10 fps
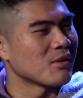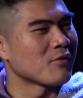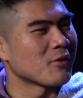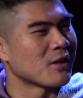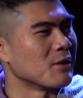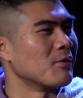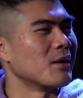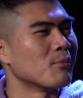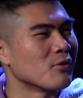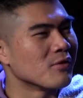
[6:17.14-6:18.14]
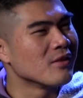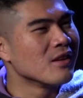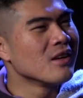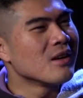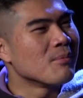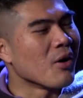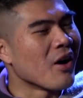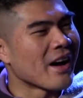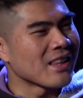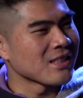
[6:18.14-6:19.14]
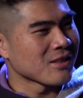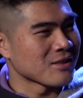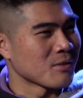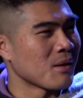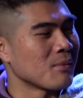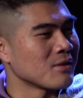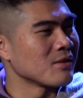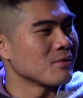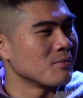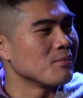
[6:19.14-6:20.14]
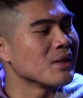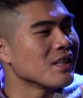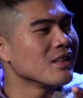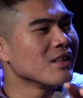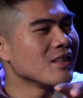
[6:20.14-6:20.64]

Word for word: before that you want to improve ball handling because to be able to be